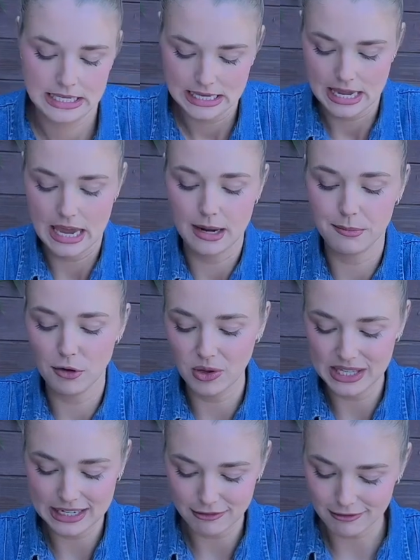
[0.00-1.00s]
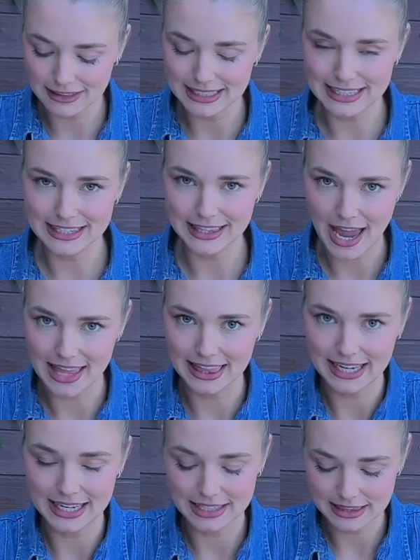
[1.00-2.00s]
And I'm rolling it really
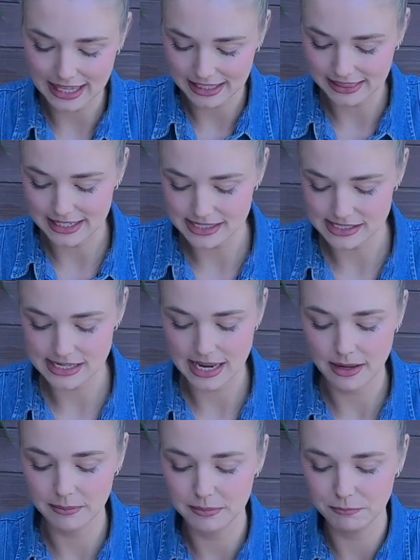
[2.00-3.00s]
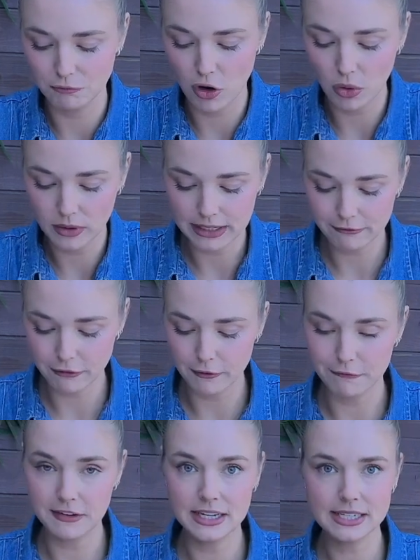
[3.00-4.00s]
lightly like this, and I'm rolling from
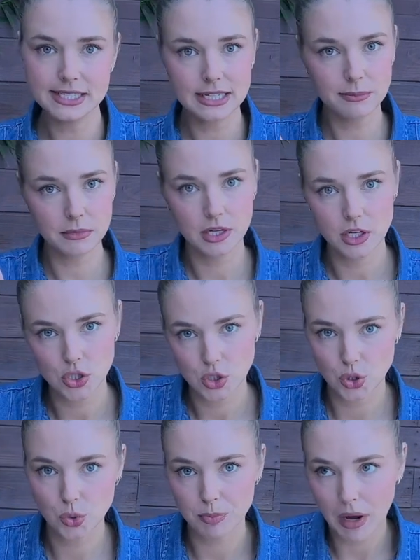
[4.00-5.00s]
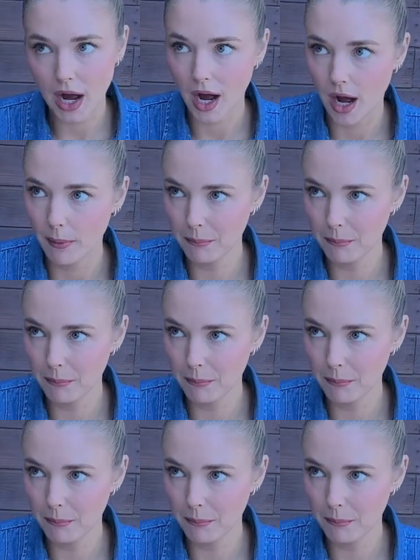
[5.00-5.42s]
fingertip to palm,